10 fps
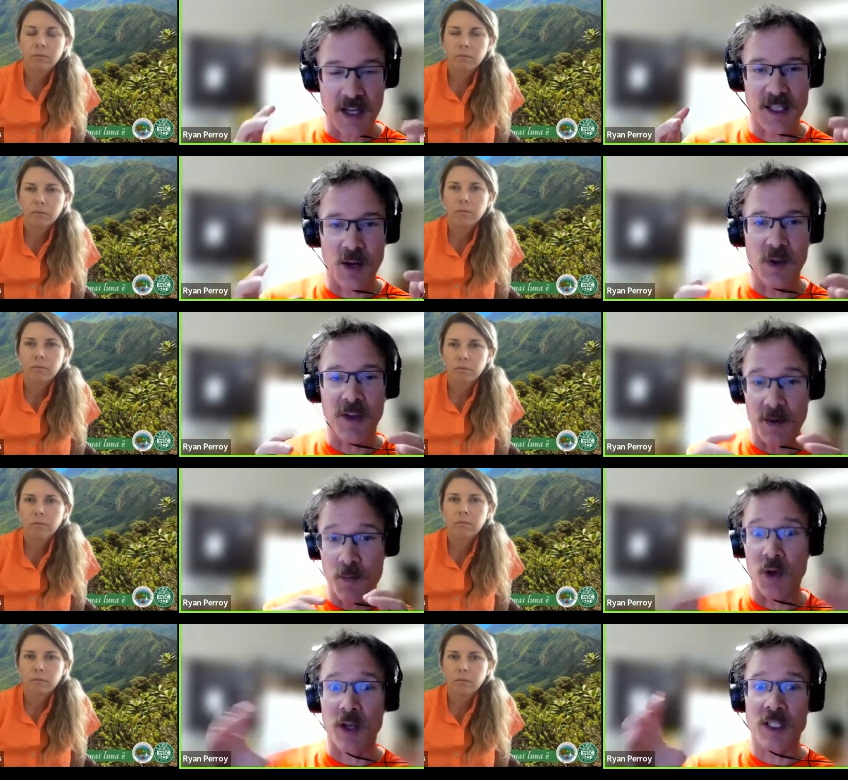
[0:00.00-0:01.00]
Speaker 1: the case that we've got
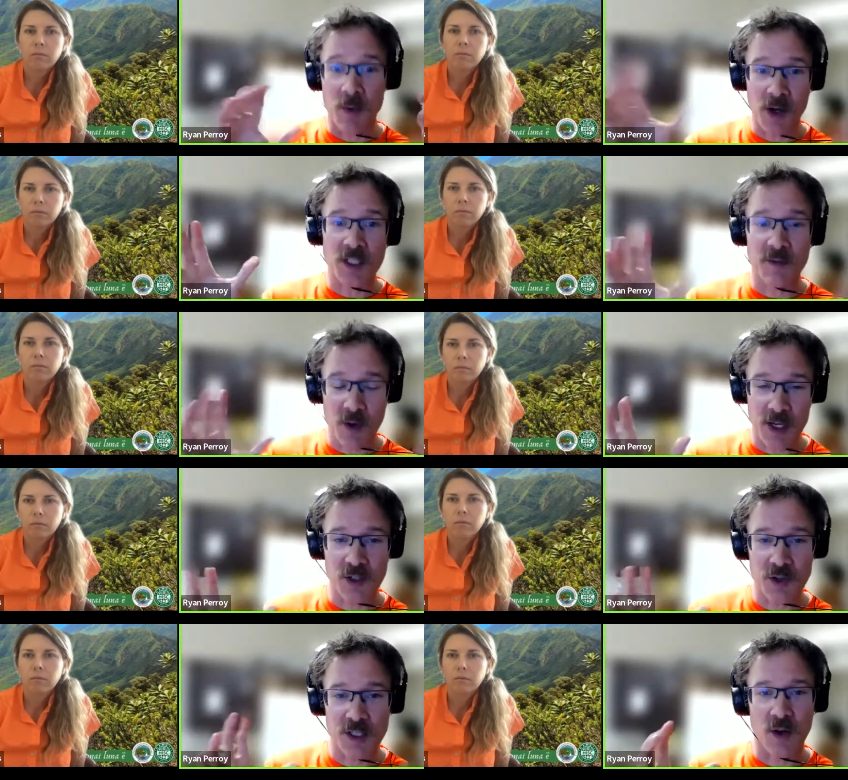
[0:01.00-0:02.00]
millions and millions of ohia
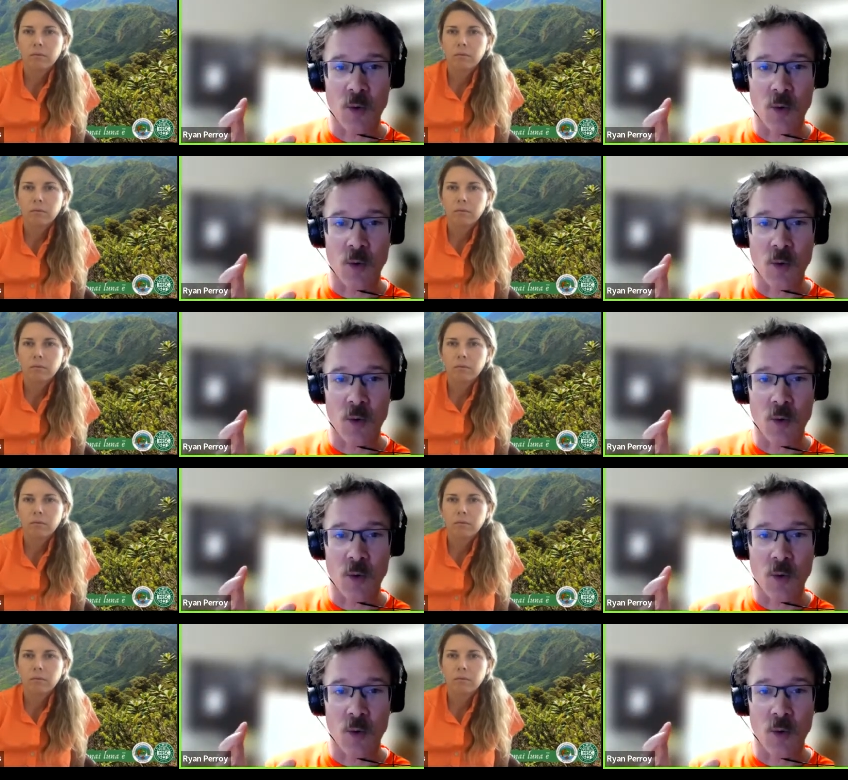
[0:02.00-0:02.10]
trees on